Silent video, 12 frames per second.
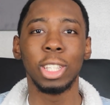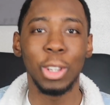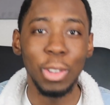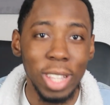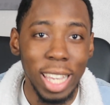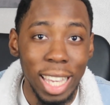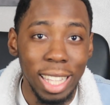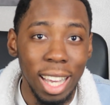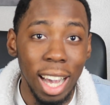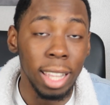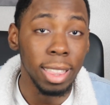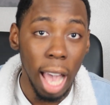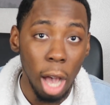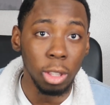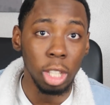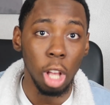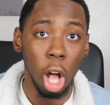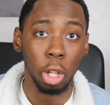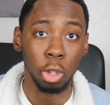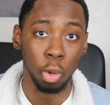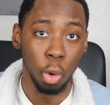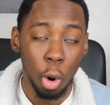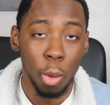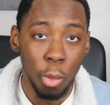You need
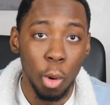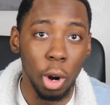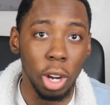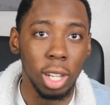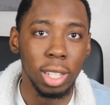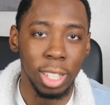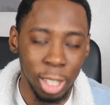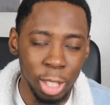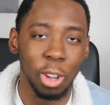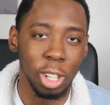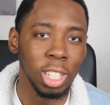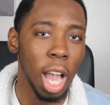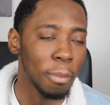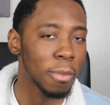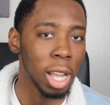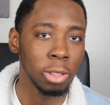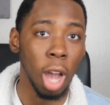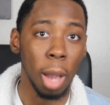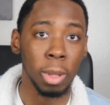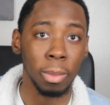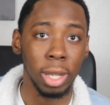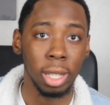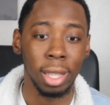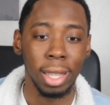$1,000 or more to start Shopify
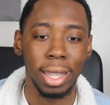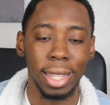dropshipping.